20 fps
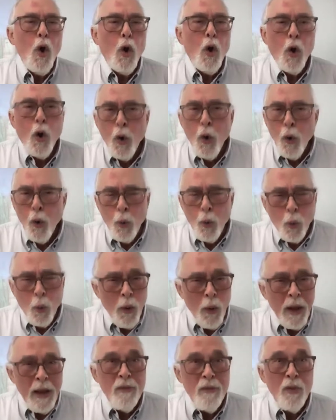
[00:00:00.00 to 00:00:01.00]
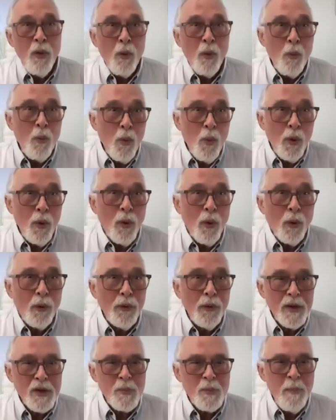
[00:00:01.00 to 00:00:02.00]
who in the
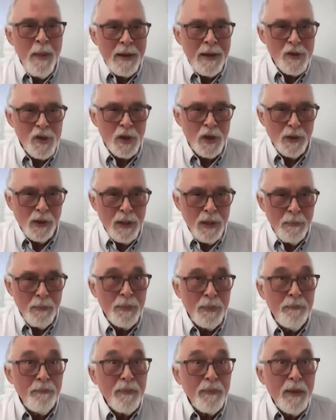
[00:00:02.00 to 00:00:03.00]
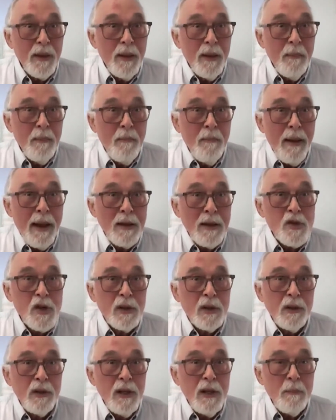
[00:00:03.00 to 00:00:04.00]
world is Magic Leap?
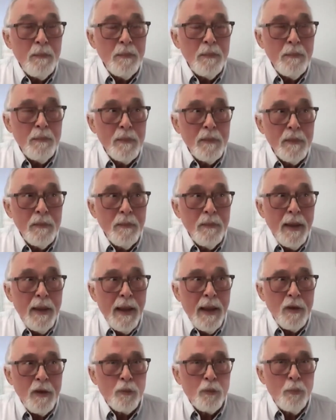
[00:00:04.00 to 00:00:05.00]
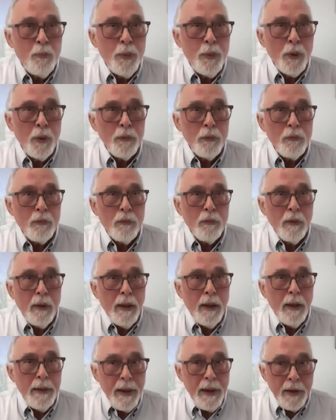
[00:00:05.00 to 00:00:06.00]
Magic Leap has built
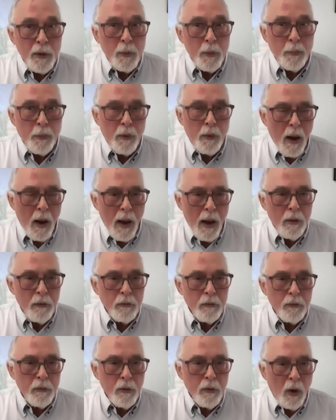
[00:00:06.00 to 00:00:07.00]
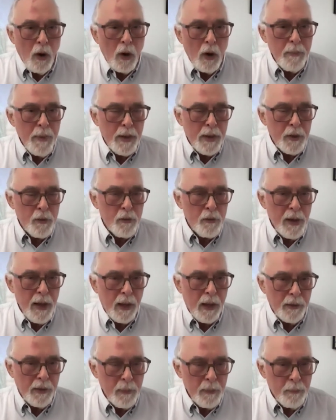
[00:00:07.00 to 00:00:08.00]
an enterprise augmented
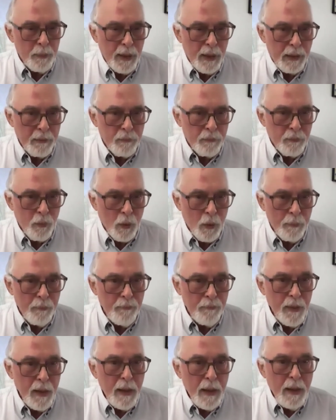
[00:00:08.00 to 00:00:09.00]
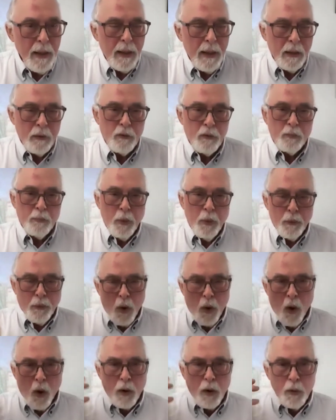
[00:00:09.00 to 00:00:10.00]
reality platform. It's
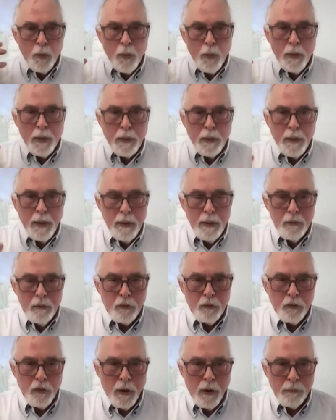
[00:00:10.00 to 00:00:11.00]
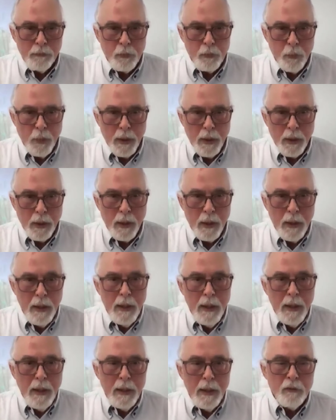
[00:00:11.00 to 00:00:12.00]
both hardware and software.
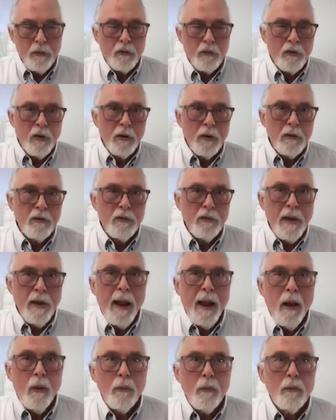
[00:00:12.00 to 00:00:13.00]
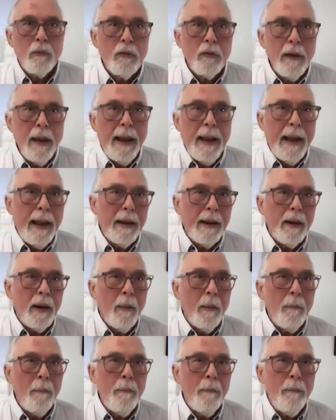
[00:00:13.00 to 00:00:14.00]
It starts out at
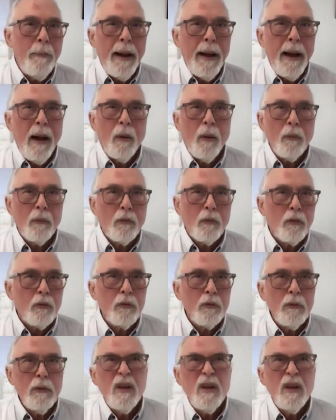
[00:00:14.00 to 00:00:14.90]
about